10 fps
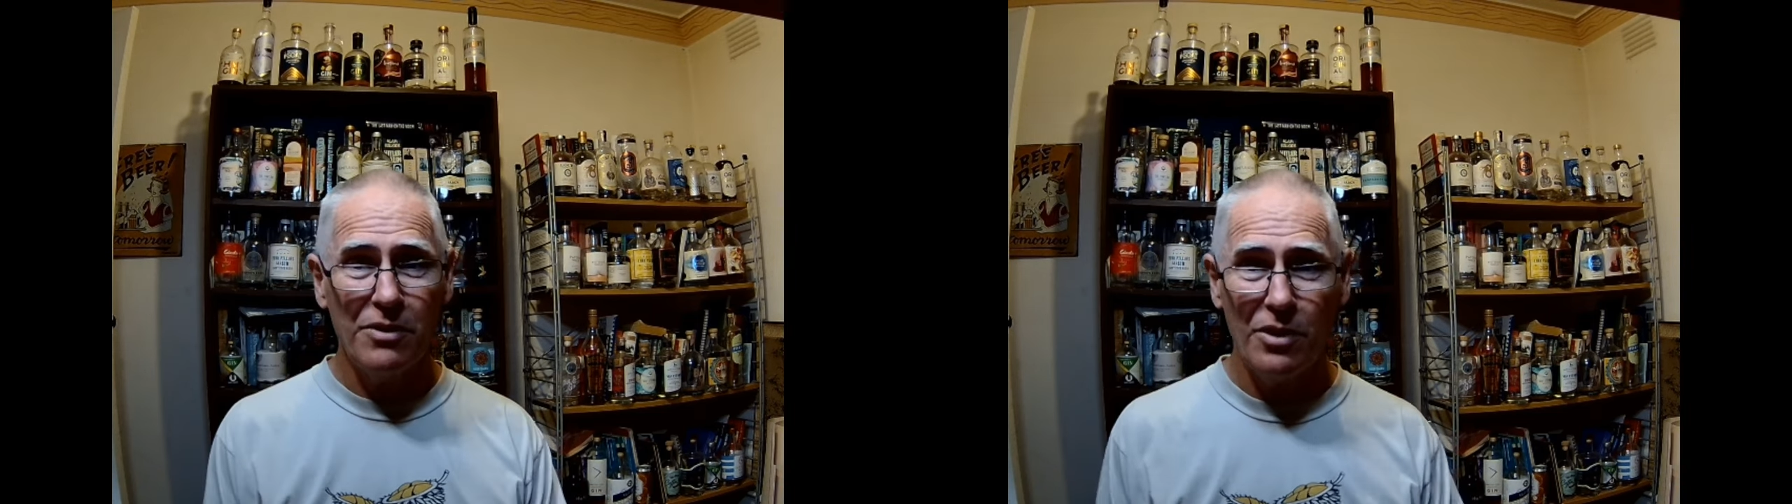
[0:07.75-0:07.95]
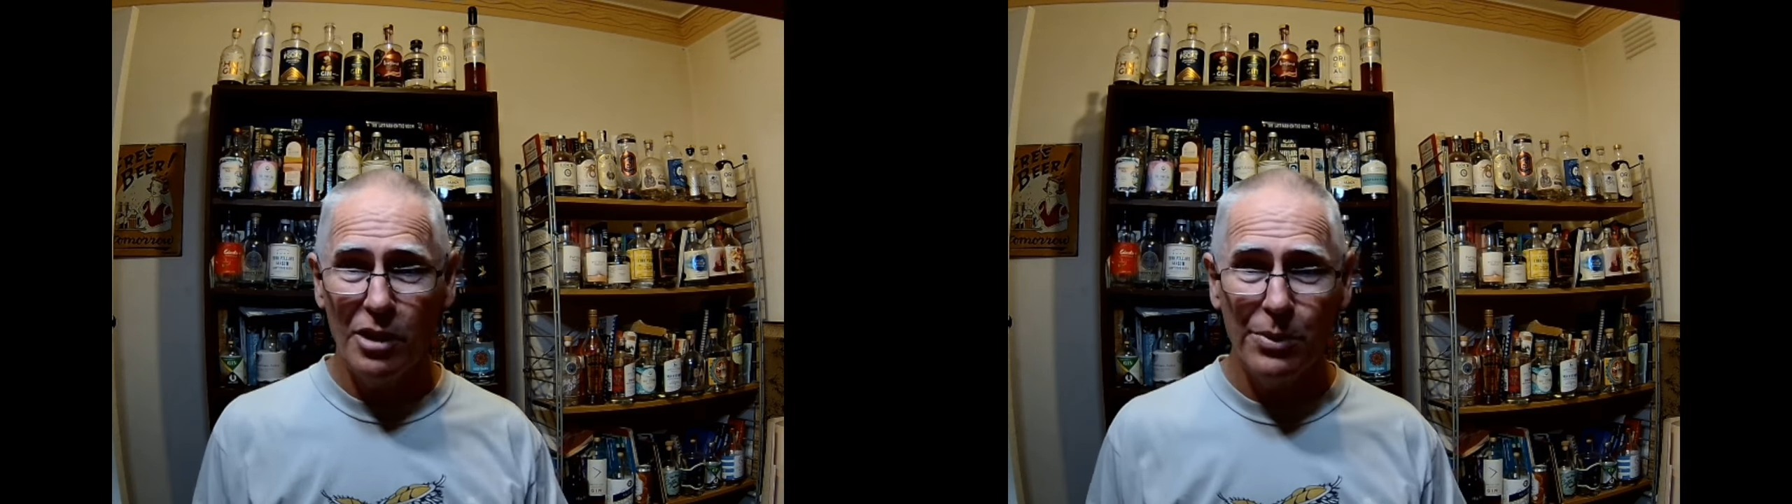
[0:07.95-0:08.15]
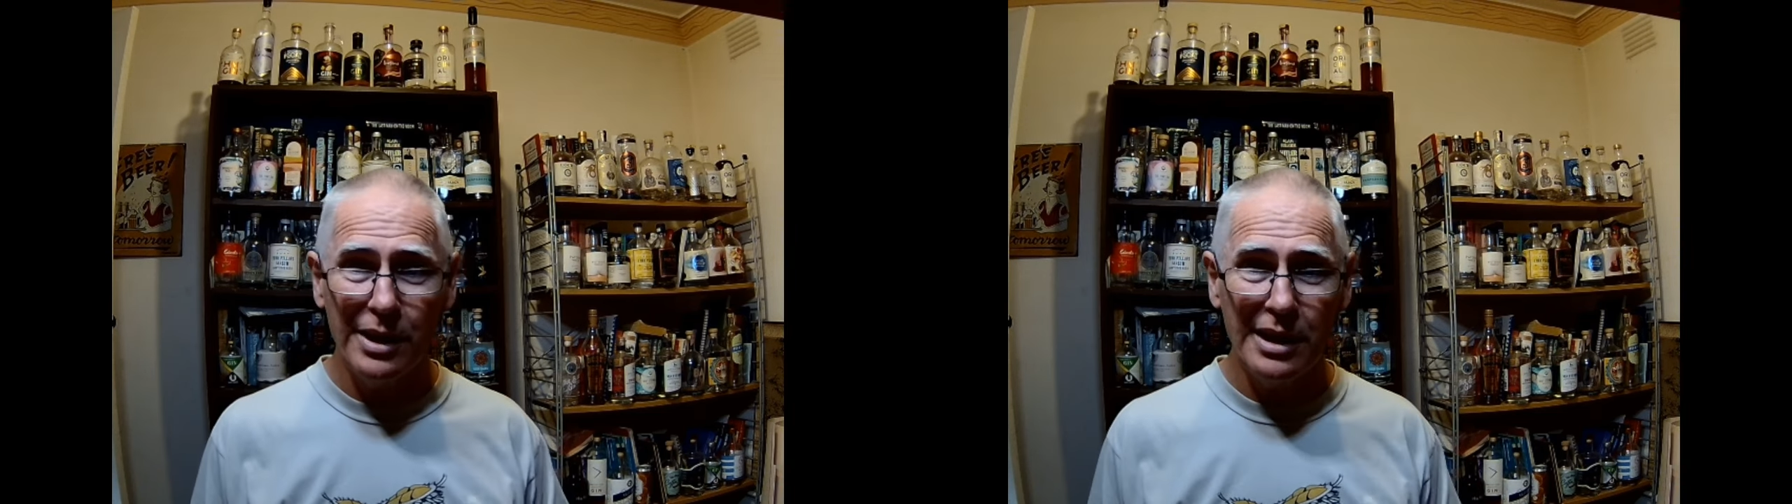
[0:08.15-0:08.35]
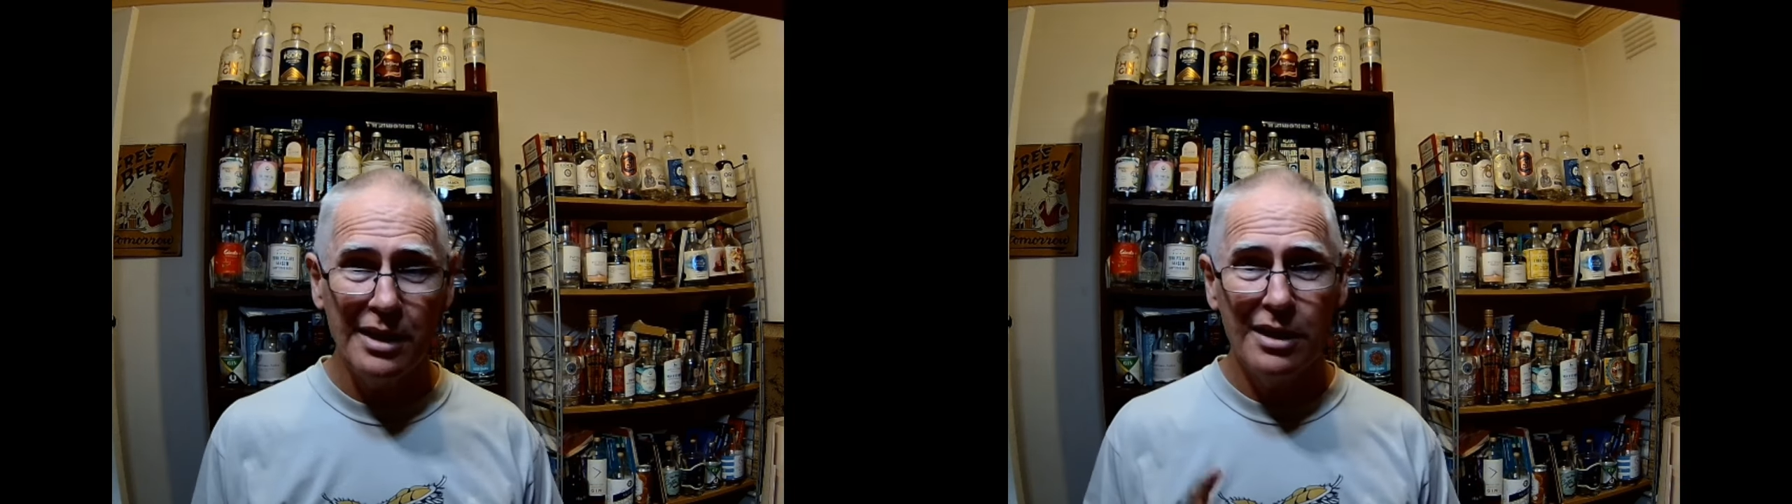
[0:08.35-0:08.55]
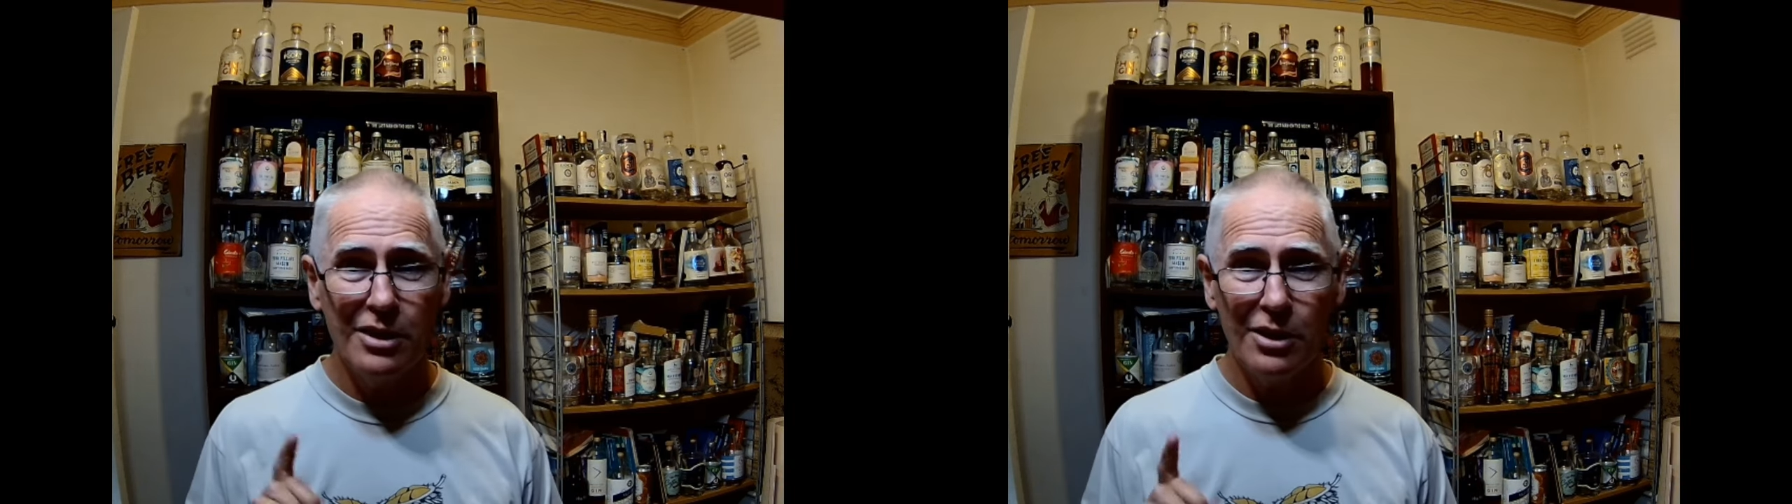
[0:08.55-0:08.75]
for a long way
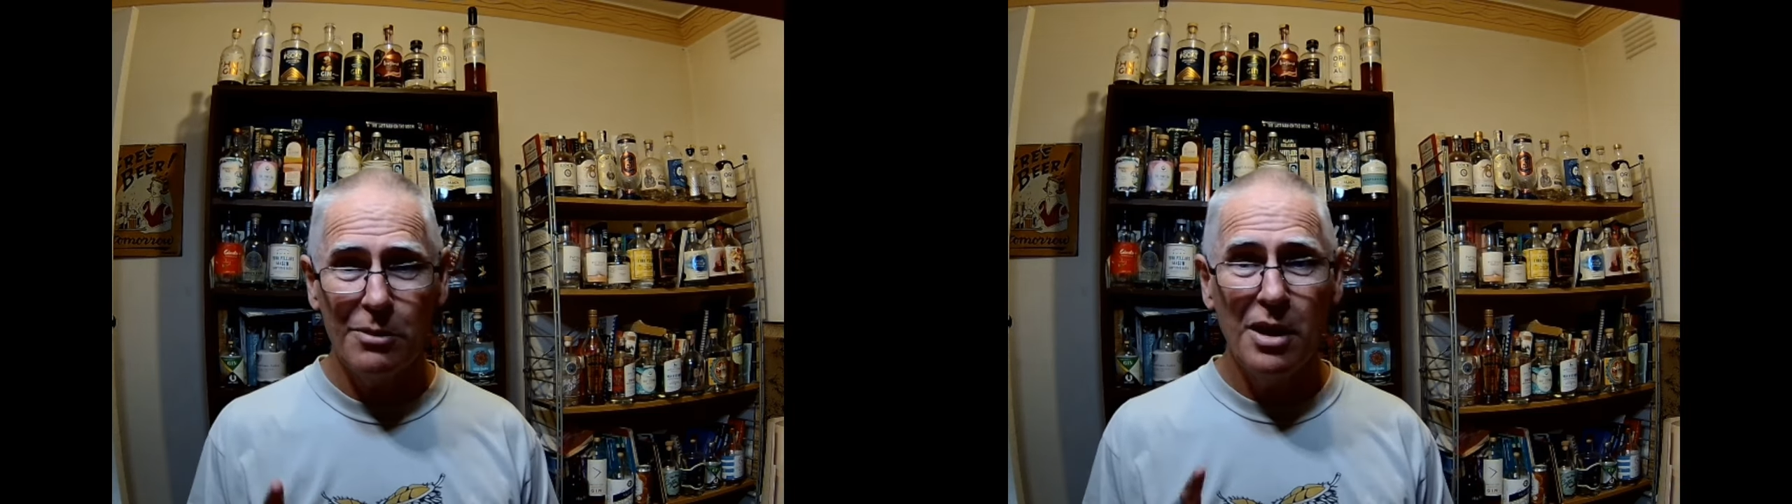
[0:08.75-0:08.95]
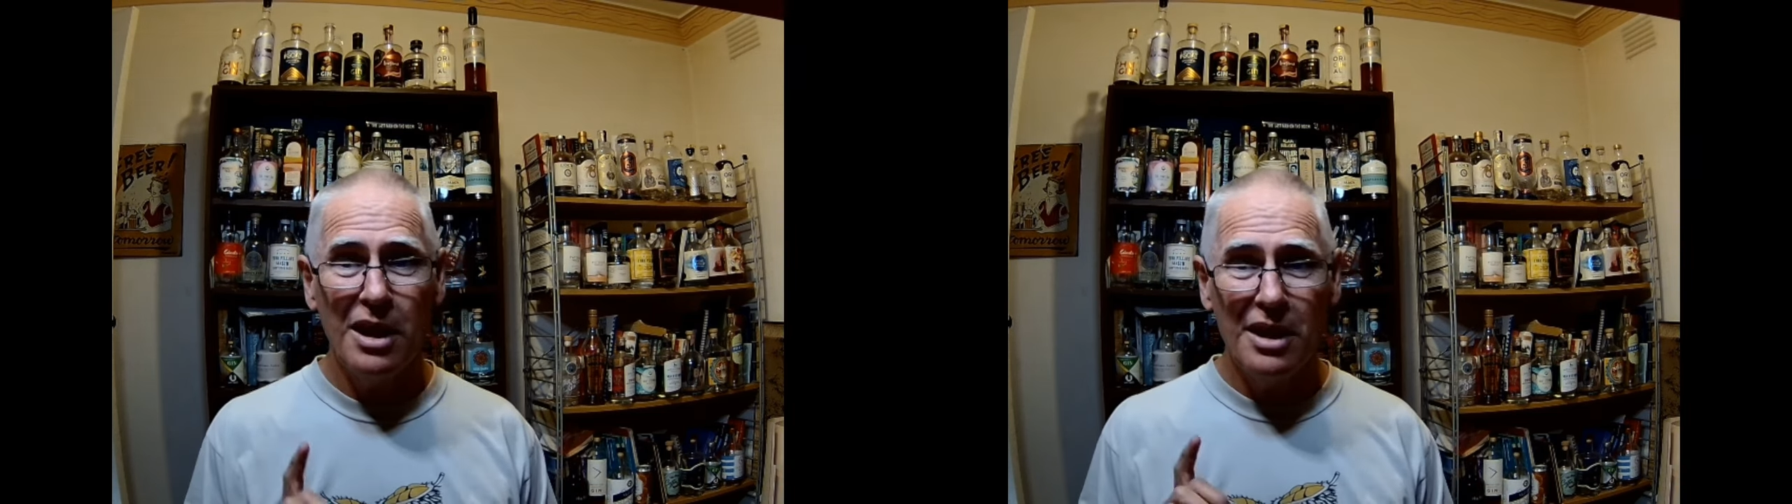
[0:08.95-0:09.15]
time.